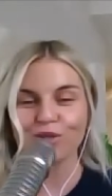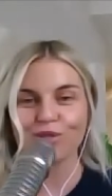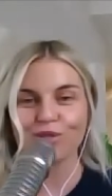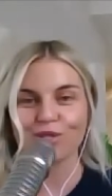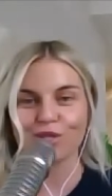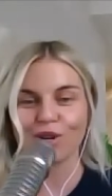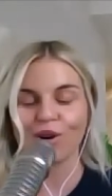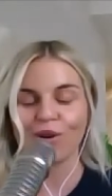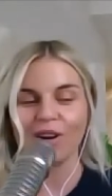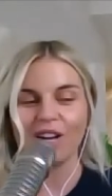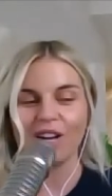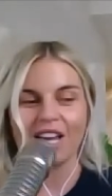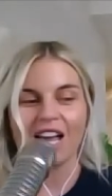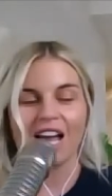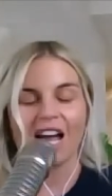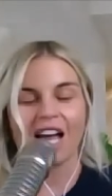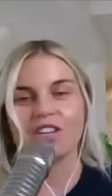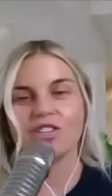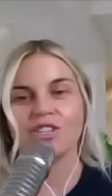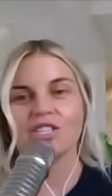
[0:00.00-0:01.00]
So
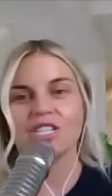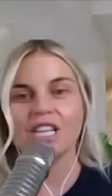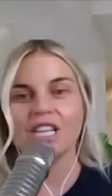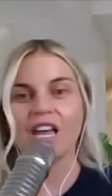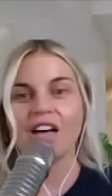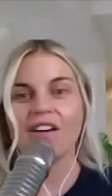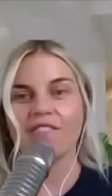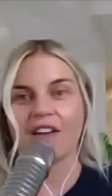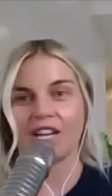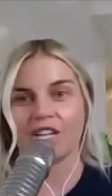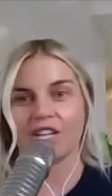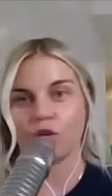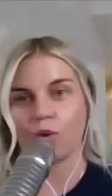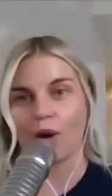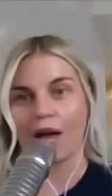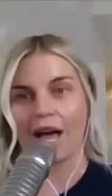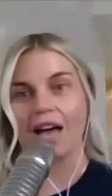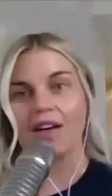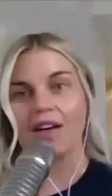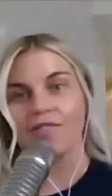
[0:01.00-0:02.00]
I just love that you
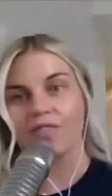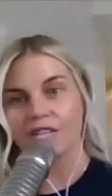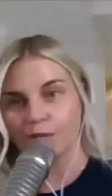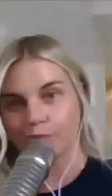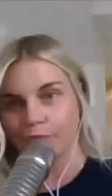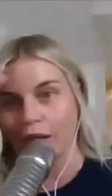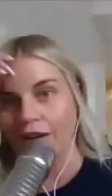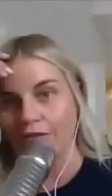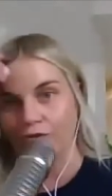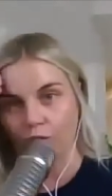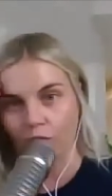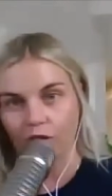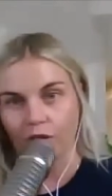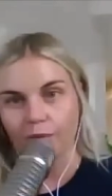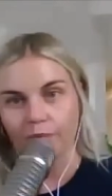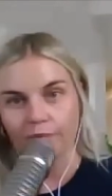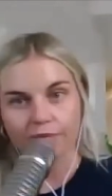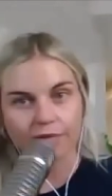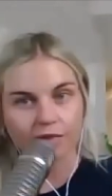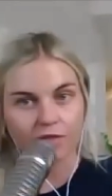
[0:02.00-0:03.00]
have this
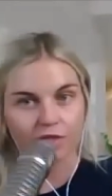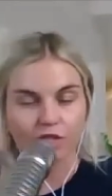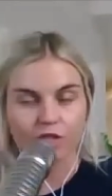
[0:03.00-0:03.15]
platform